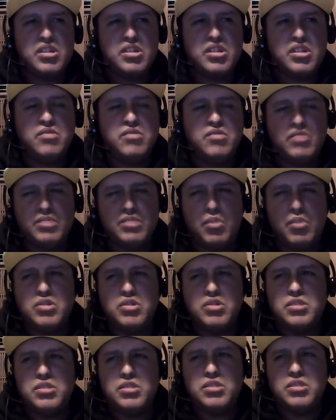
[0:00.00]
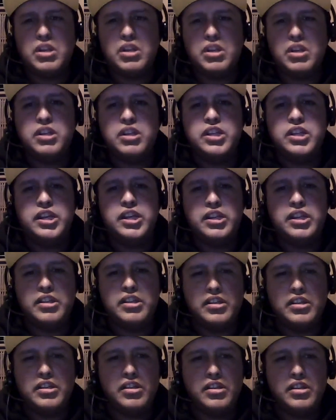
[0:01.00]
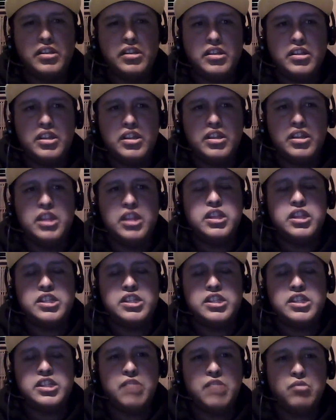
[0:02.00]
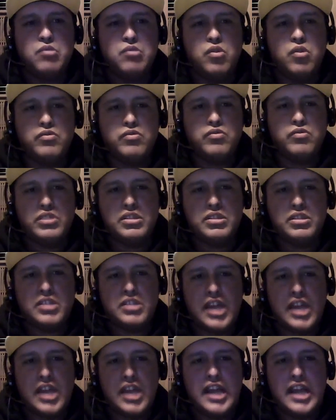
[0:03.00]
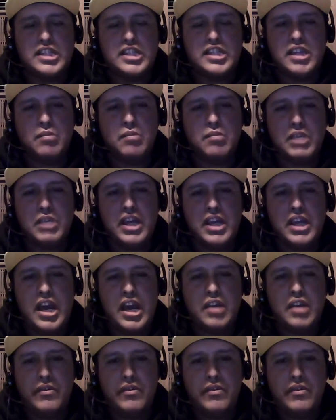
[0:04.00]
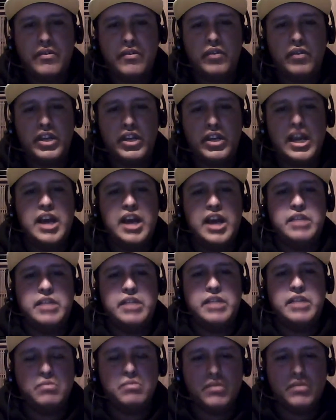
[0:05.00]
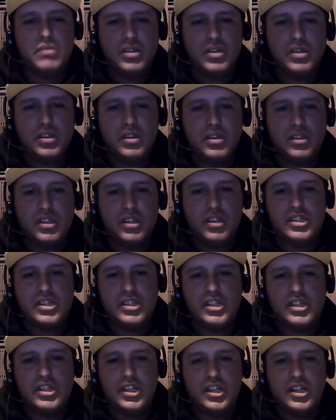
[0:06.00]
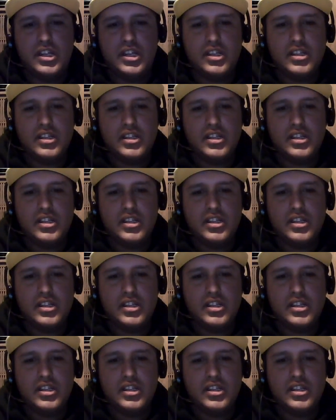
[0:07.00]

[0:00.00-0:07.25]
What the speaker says: responsibility that the Sunwolves take something out of every game this year.